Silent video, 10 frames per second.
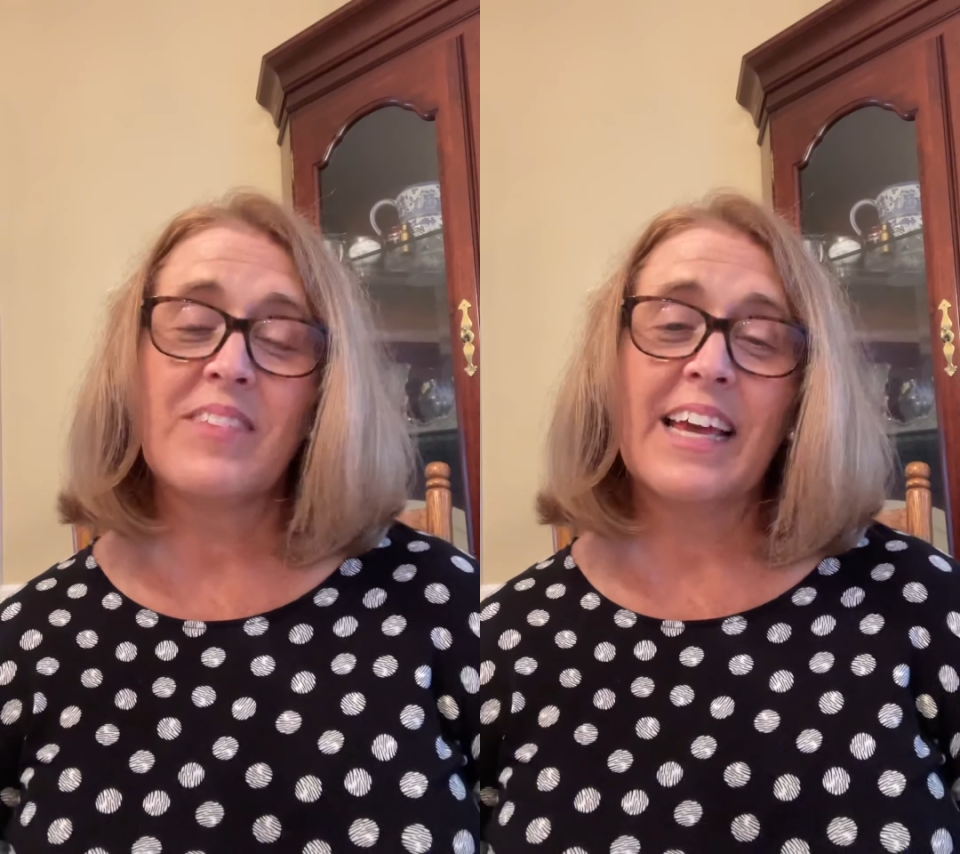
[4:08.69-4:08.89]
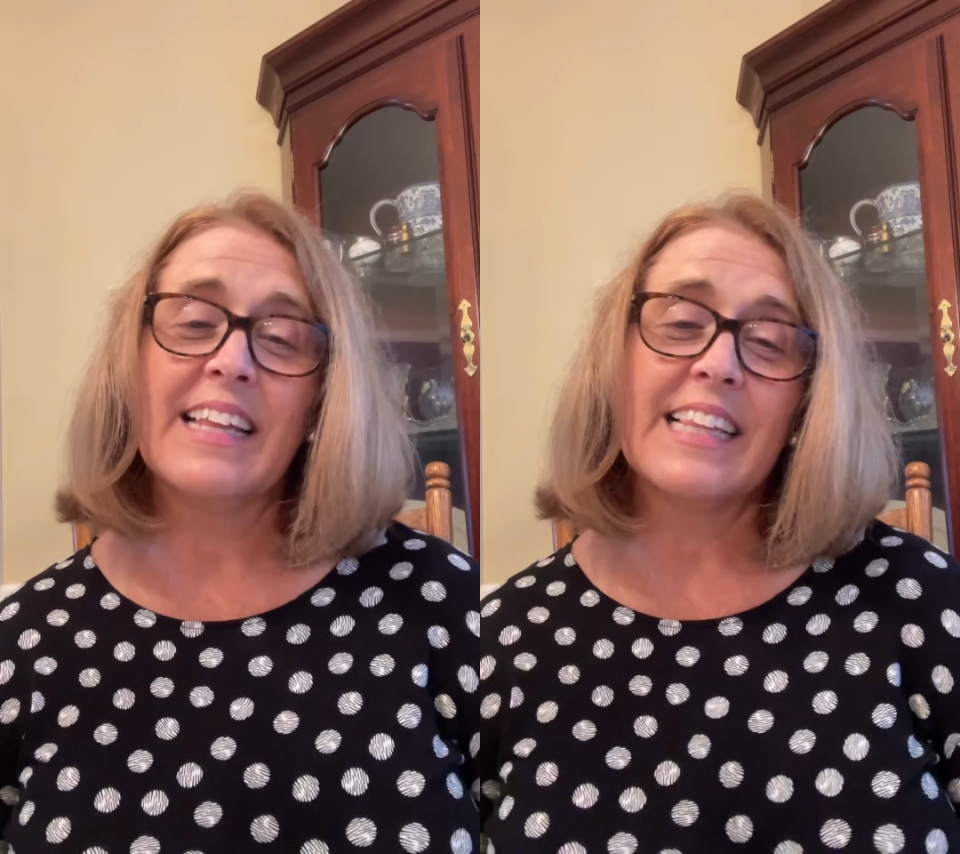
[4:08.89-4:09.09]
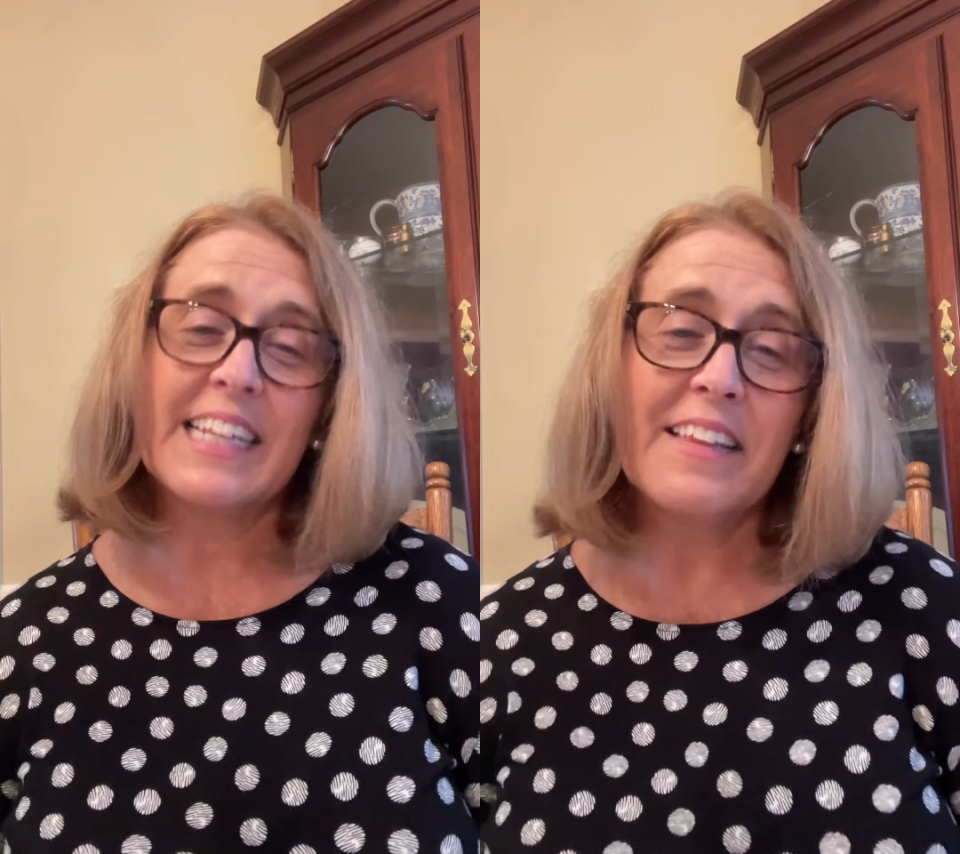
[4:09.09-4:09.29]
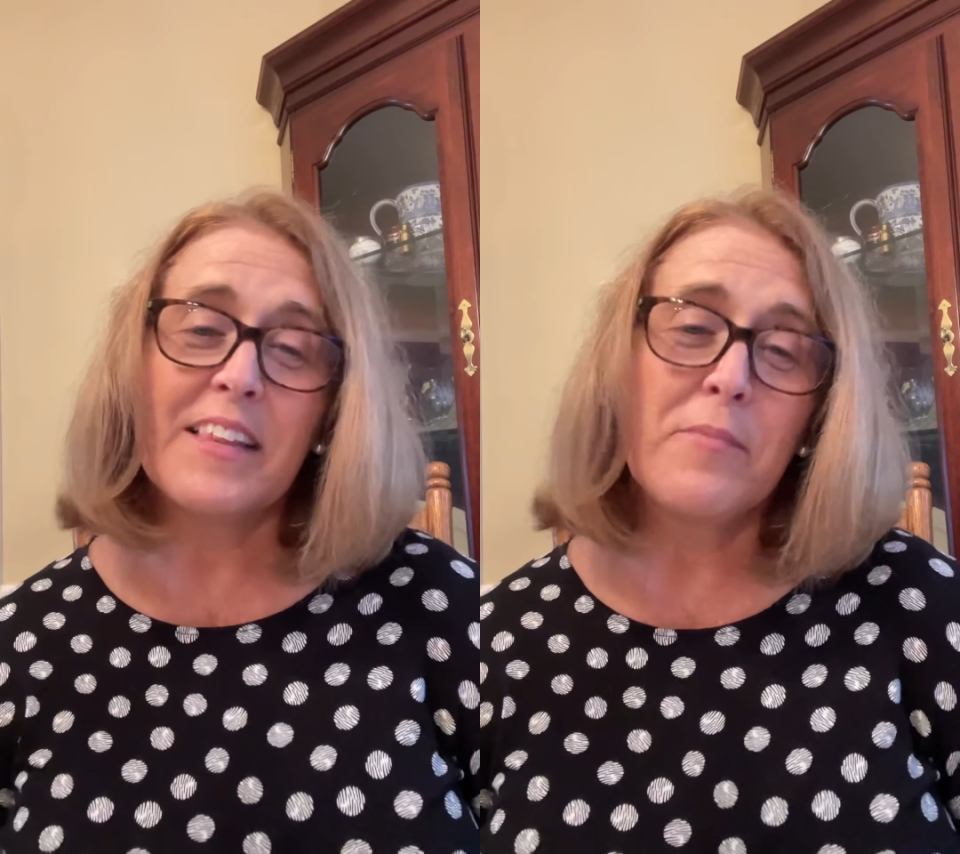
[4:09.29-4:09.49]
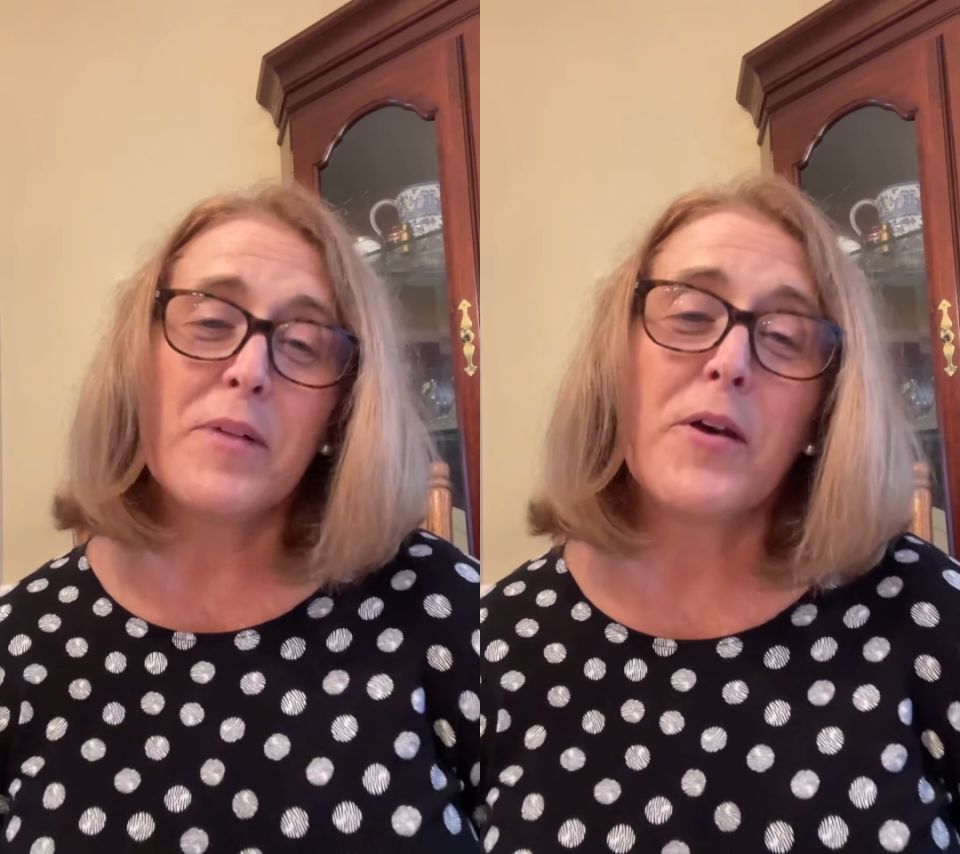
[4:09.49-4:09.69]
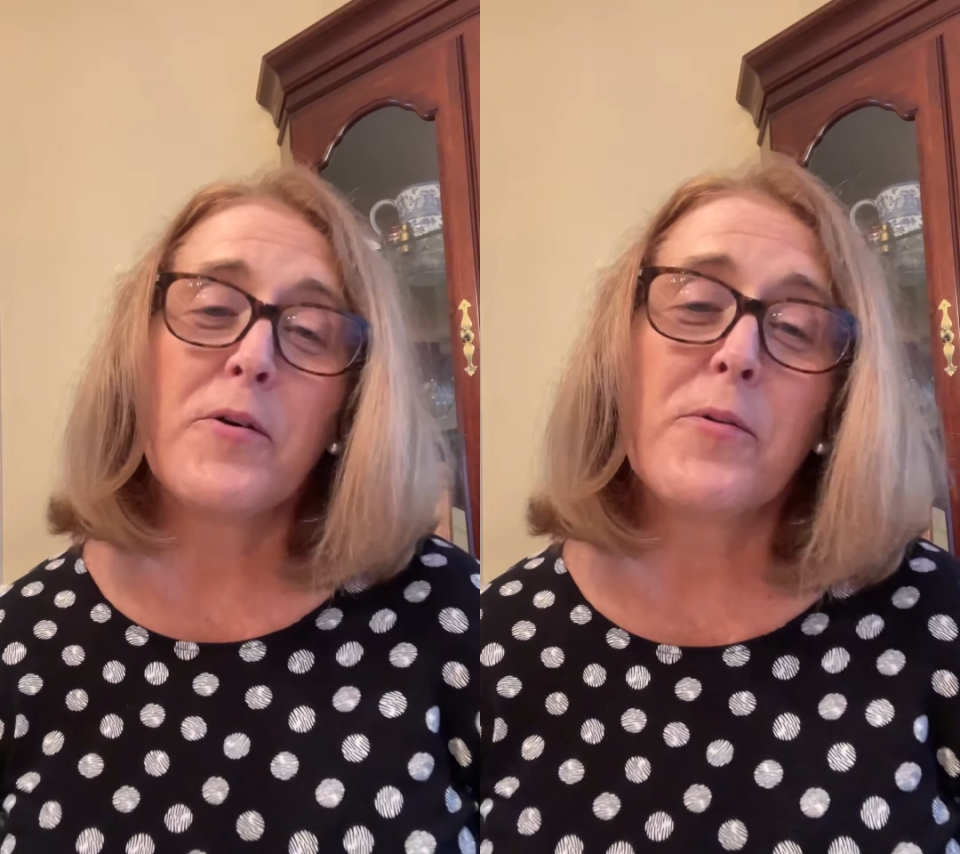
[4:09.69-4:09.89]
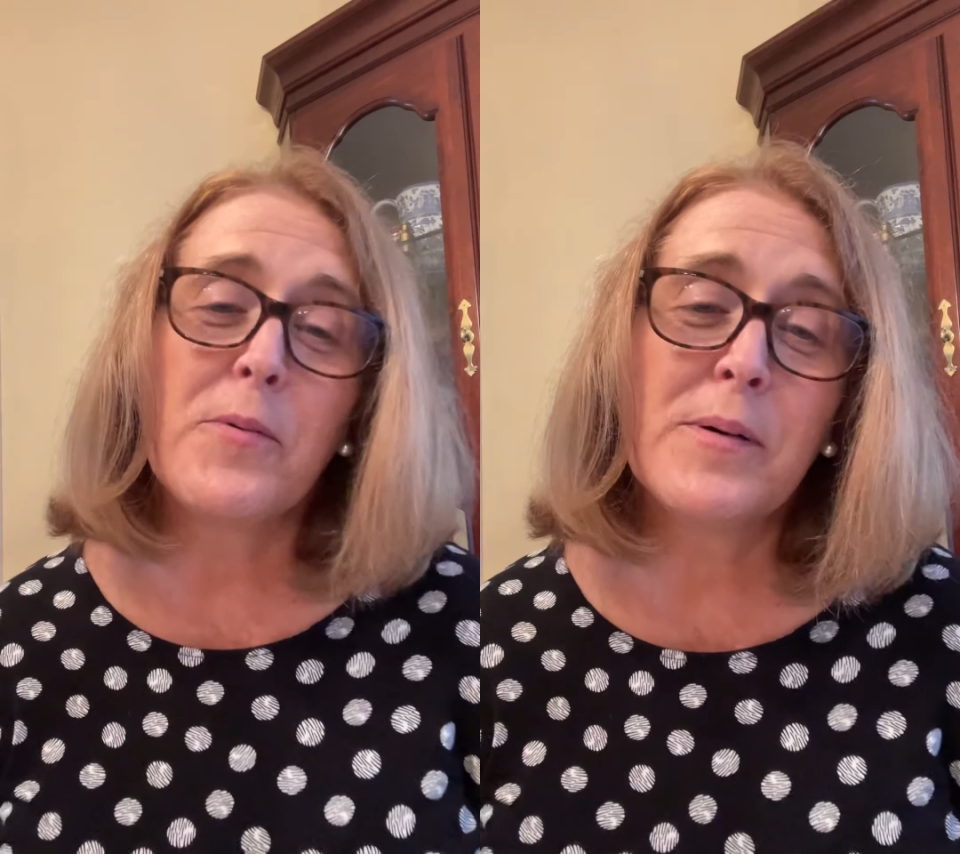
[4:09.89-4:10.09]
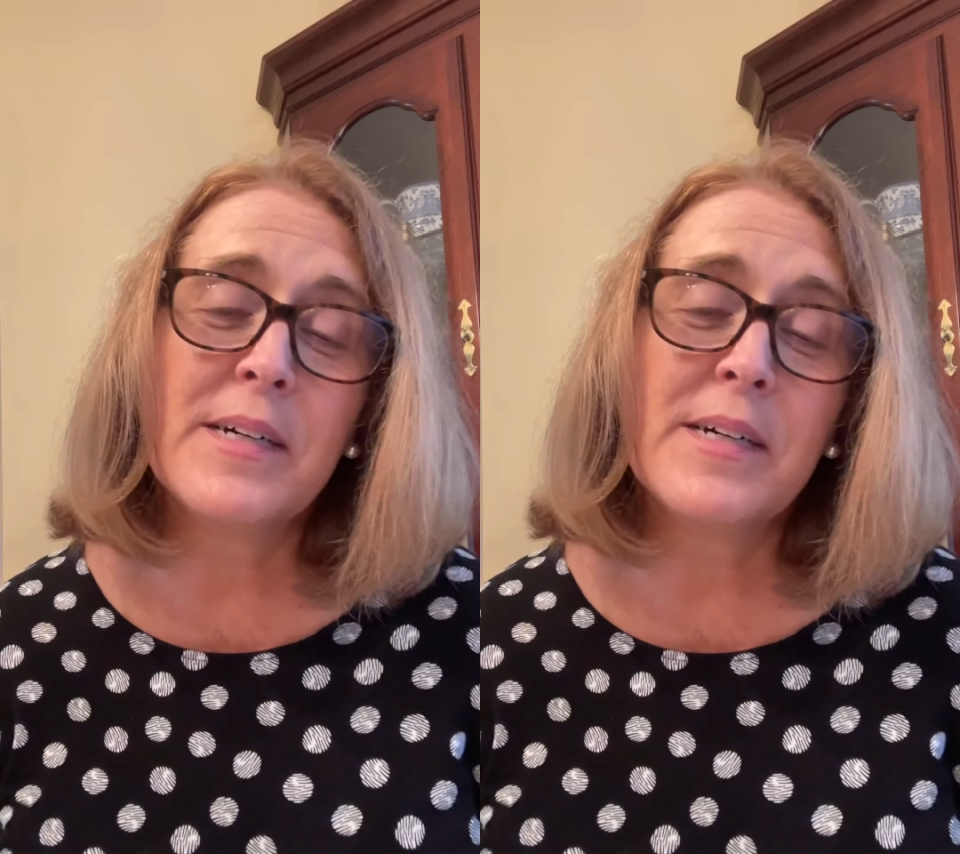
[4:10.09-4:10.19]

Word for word: and letting them know